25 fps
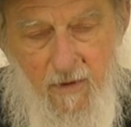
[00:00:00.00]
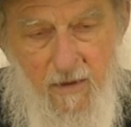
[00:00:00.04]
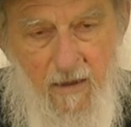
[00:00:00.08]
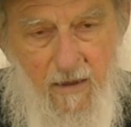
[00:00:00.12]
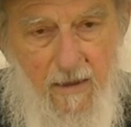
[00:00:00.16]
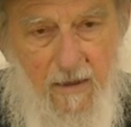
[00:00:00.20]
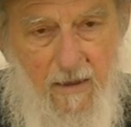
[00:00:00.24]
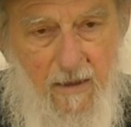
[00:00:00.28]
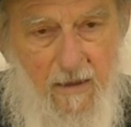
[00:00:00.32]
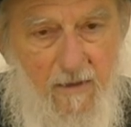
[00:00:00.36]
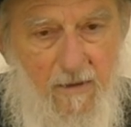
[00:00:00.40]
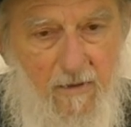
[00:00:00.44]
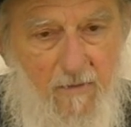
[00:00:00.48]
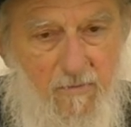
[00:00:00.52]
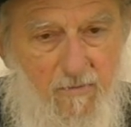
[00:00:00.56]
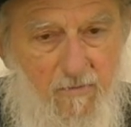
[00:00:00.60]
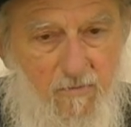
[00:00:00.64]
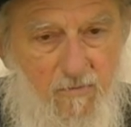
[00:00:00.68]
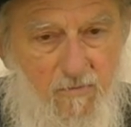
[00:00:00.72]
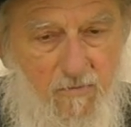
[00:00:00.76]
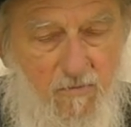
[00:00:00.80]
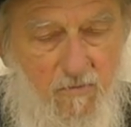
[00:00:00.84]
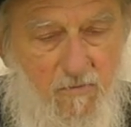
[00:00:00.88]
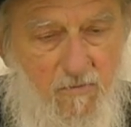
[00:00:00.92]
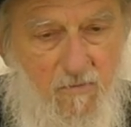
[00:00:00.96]
Um,
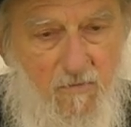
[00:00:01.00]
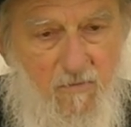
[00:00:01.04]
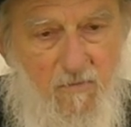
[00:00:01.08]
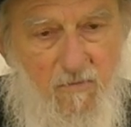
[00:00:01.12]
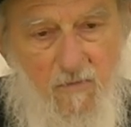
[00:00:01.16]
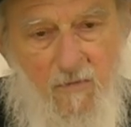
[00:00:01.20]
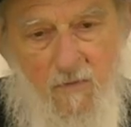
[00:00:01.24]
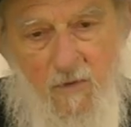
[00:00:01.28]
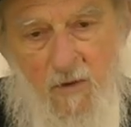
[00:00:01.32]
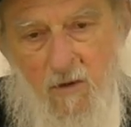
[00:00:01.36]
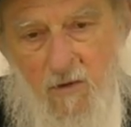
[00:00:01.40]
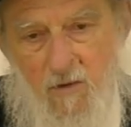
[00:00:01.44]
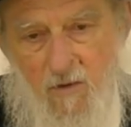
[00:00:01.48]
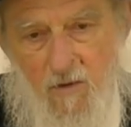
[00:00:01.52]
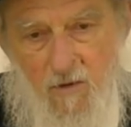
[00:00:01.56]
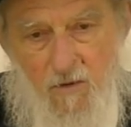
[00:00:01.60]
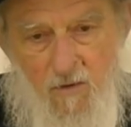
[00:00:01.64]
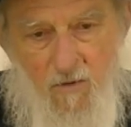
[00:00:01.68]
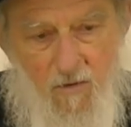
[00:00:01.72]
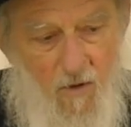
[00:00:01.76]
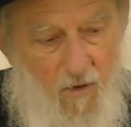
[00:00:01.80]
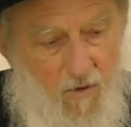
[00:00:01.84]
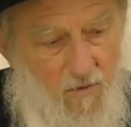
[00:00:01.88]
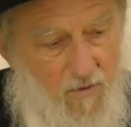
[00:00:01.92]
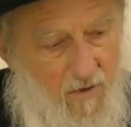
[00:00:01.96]
you
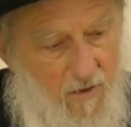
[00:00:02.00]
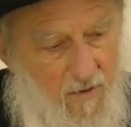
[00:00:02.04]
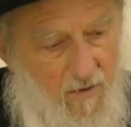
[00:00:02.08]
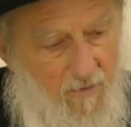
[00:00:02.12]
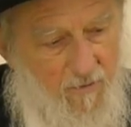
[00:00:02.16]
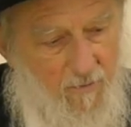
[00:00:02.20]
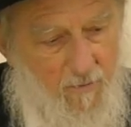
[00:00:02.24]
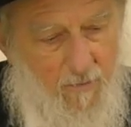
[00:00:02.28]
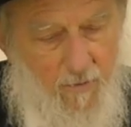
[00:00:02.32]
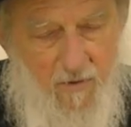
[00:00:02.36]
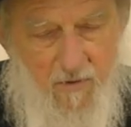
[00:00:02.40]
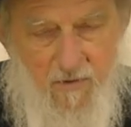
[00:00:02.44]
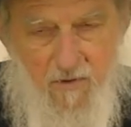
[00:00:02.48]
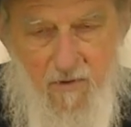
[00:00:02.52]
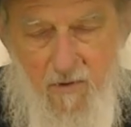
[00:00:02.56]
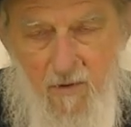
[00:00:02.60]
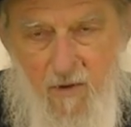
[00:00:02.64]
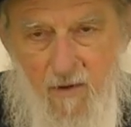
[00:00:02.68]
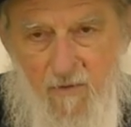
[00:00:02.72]
know that if a person,